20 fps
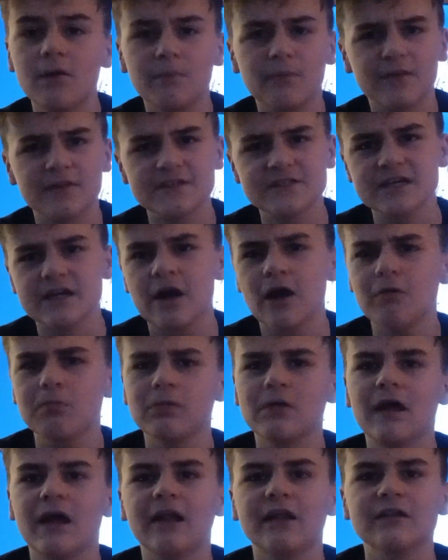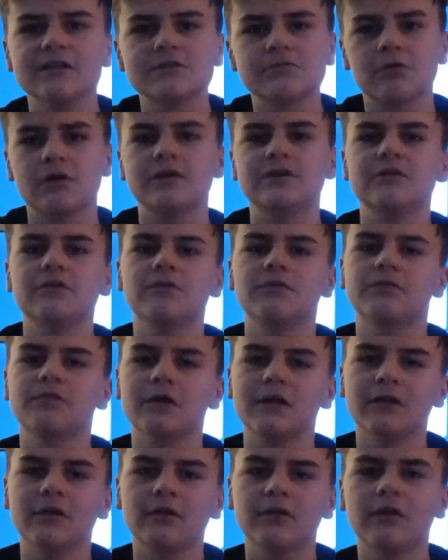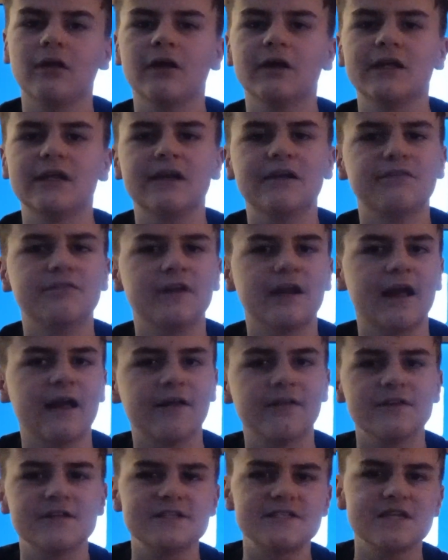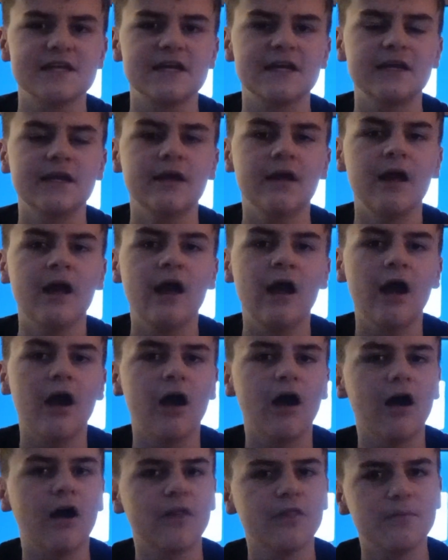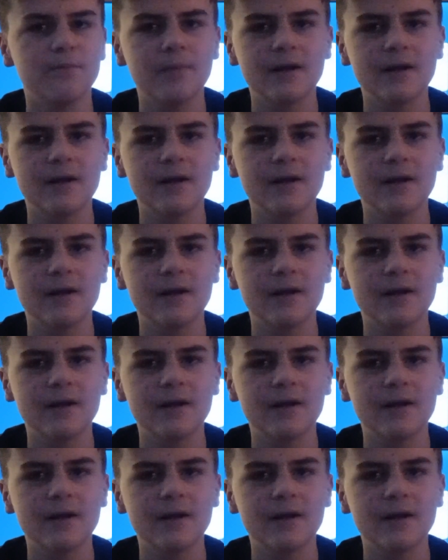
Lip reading: but there's a couple of hills where I do feel like you're lifting out of the seat. And the